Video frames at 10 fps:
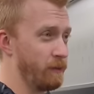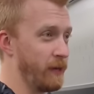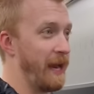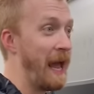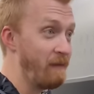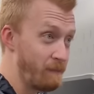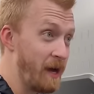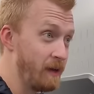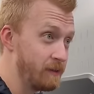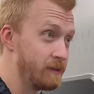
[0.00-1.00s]
3.5
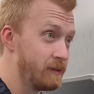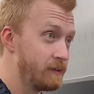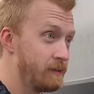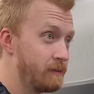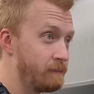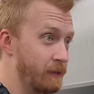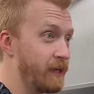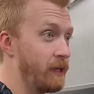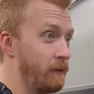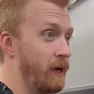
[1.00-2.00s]
miles. Per
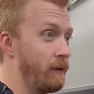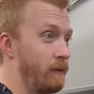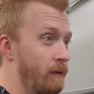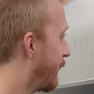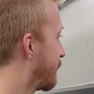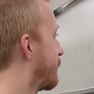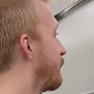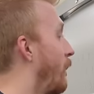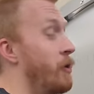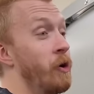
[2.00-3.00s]
kilowatt hour. That's
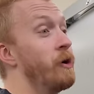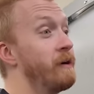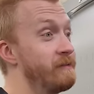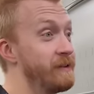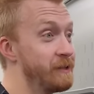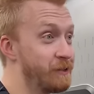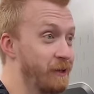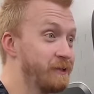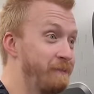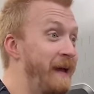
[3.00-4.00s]
unheard of in the
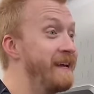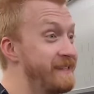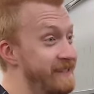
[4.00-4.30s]
truck space.